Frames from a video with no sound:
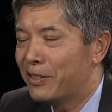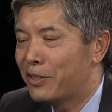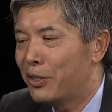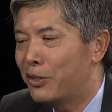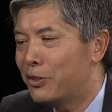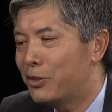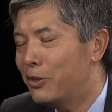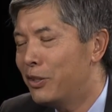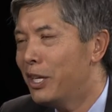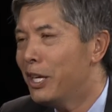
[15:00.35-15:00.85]

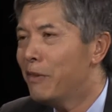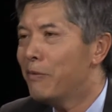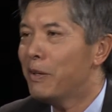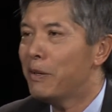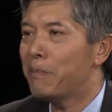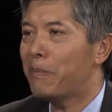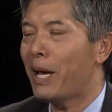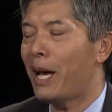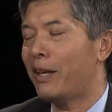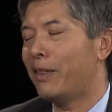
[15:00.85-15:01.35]
So, so
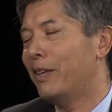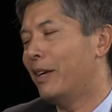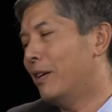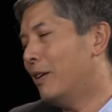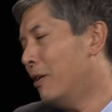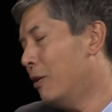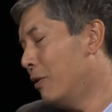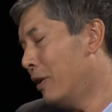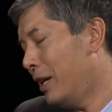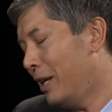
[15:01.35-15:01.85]
even back
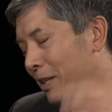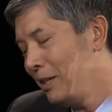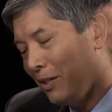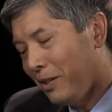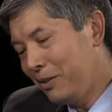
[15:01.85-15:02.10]
then, oh, and you